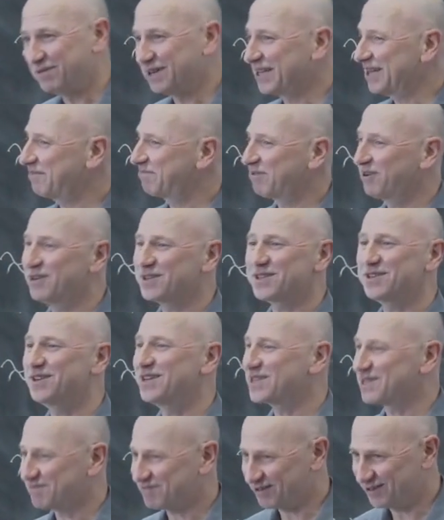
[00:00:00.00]
but a person
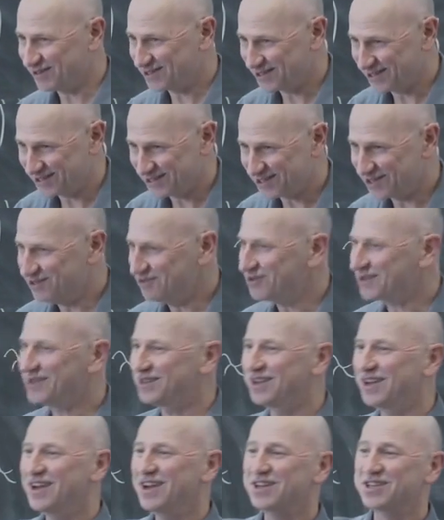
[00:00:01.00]
is a person. So you
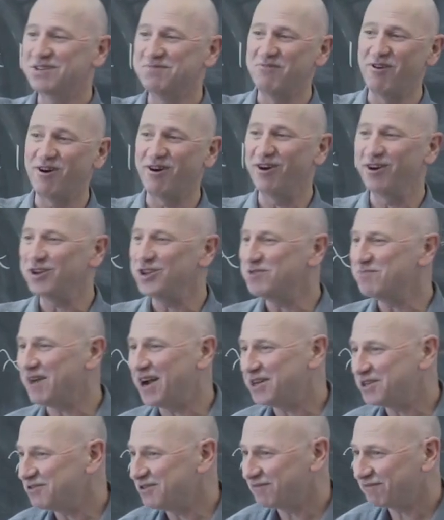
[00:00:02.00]
could, tomorrow you
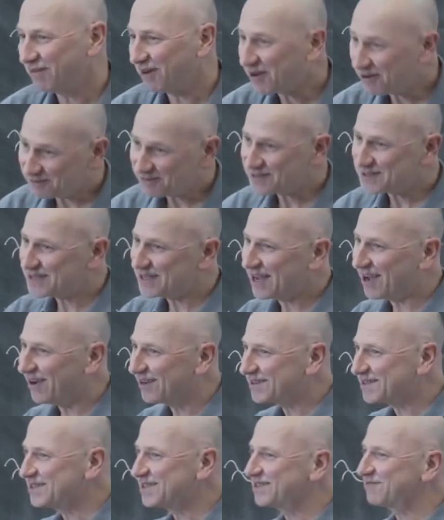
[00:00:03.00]
might do a frequentist
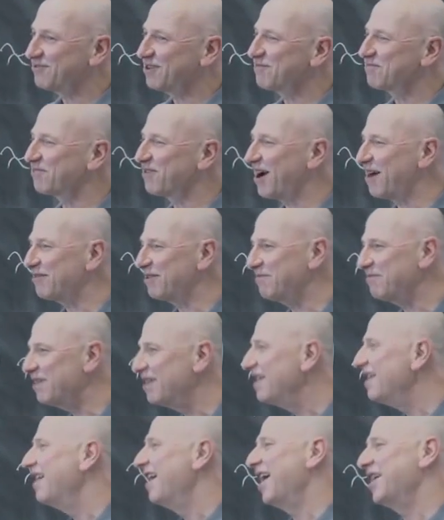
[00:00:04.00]
analysis of one problem,
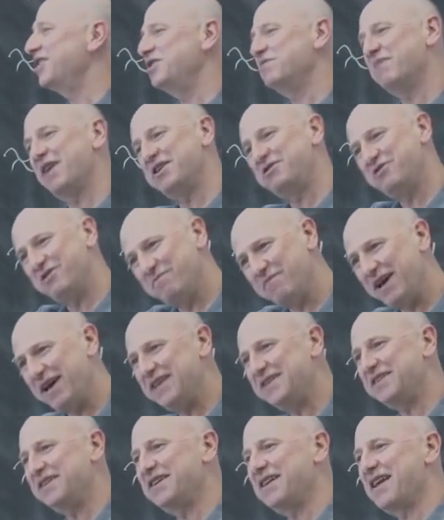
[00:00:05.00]
and you might do a
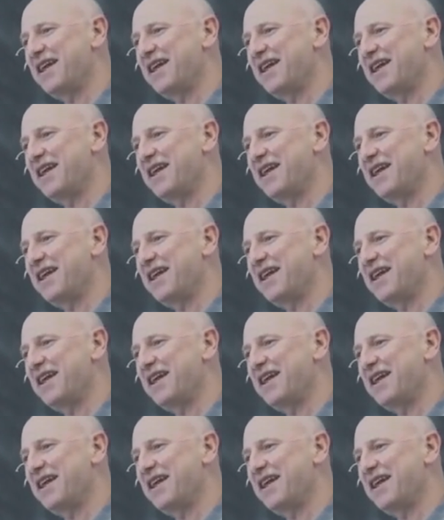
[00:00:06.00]
Bayesian